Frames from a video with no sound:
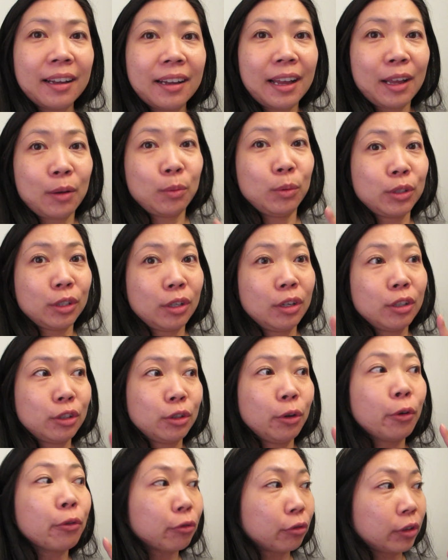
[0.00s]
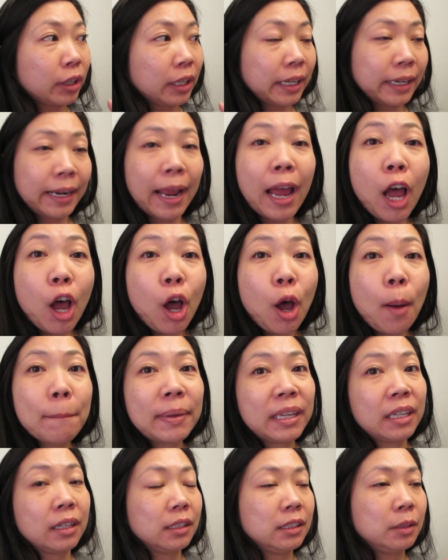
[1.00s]
I was also freaking out
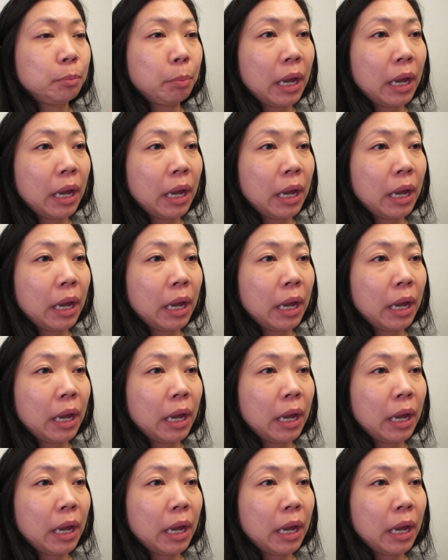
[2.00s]
because